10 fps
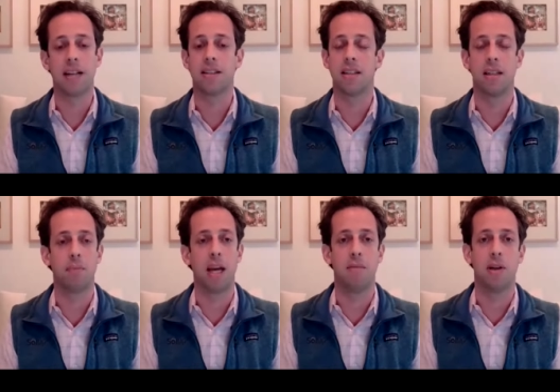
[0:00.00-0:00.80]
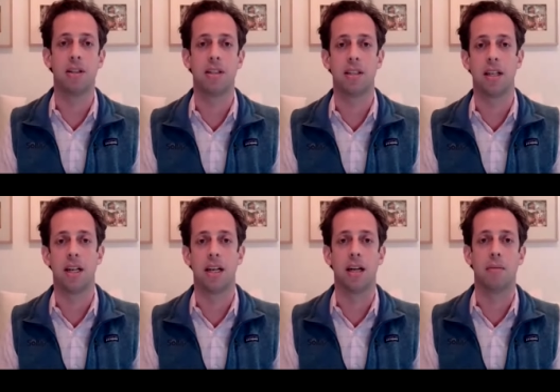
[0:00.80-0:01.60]
excellent payments
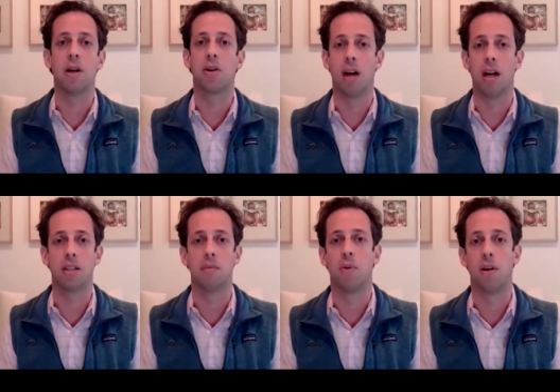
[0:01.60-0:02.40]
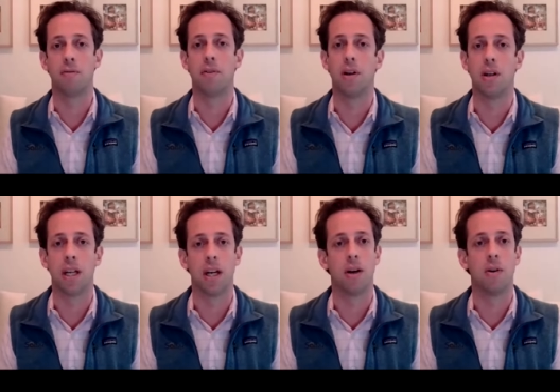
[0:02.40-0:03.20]
across the
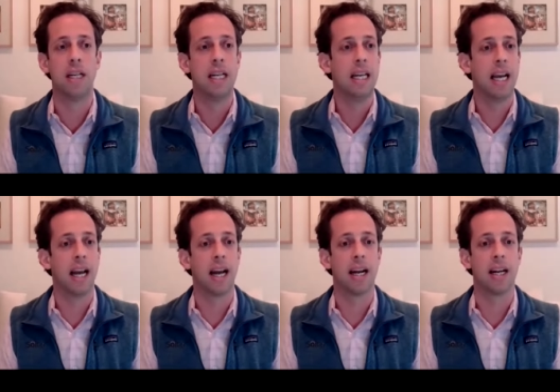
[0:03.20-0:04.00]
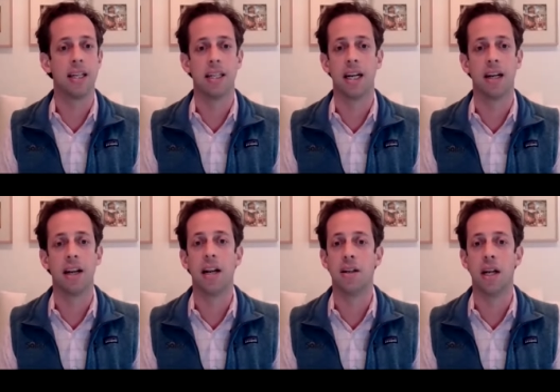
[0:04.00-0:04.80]
portfolio, and
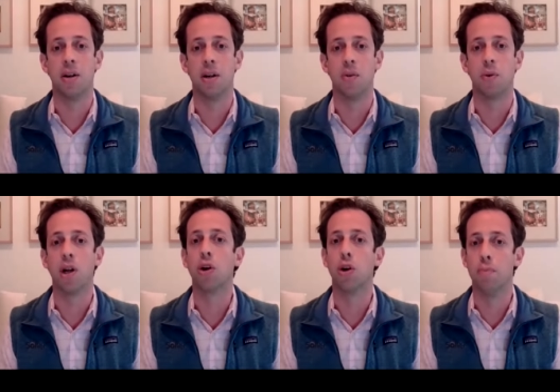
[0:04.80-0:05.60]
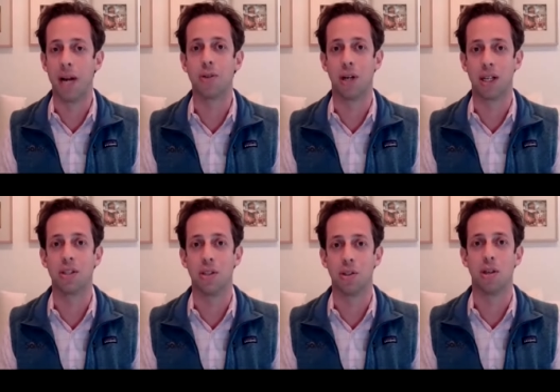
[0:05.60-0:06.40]
real good
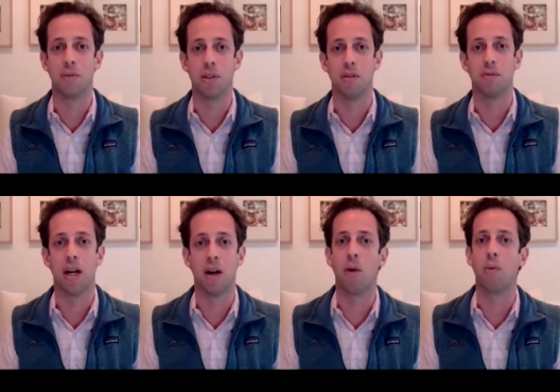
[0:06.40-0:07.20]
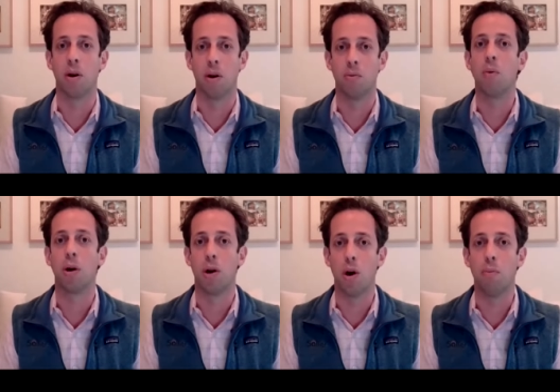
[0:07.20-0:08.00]
metrics in terms of what
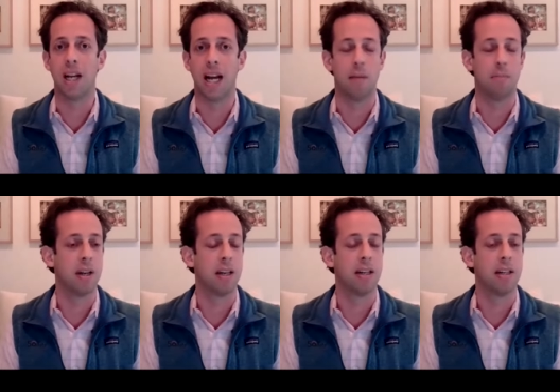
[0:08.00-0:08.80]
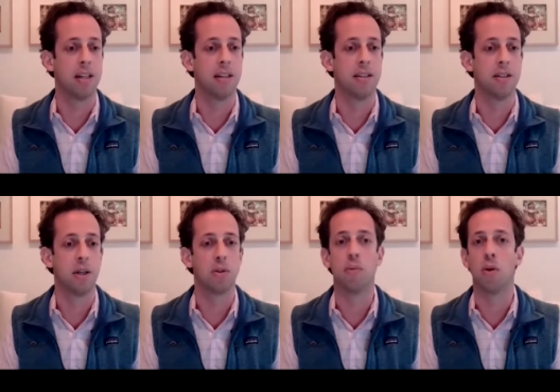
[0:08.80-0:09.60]
we were hoping to happen in
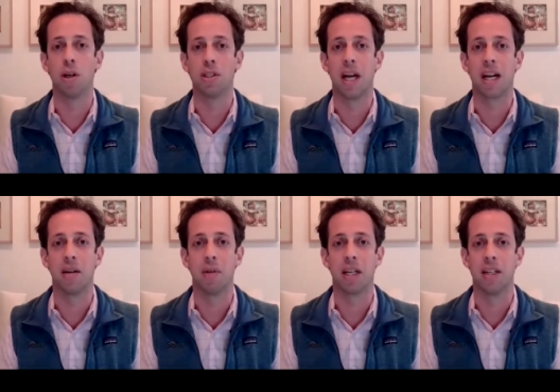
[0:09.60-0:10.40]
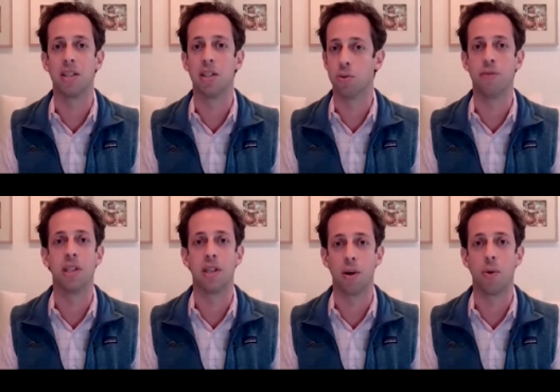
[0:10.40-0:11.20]
some of the worst economic conditions we've
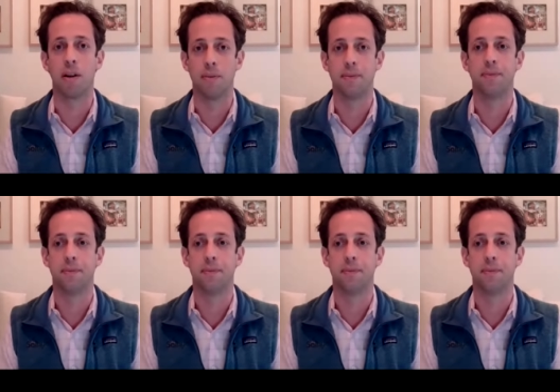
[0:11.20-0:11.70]
seen in a while.